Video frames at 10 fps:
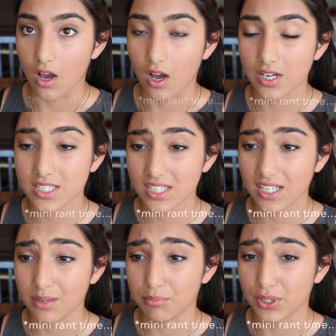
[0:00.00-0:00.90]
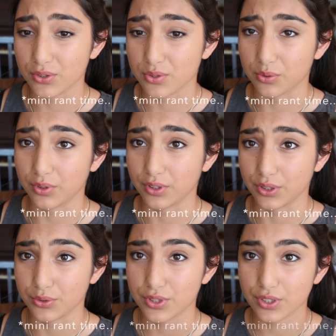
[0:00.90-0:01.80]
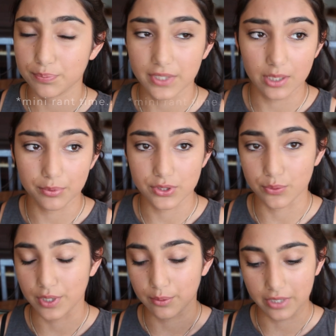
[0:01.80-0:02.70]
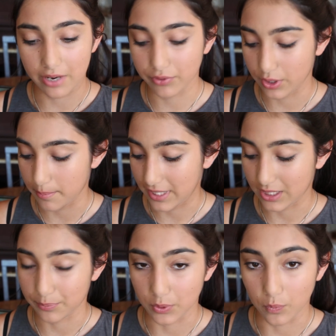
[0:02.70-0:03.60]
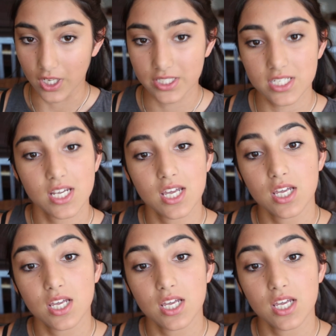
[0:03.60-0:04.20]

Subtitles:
Honestly, in middle school, you should be able to wear whatever makeup you want.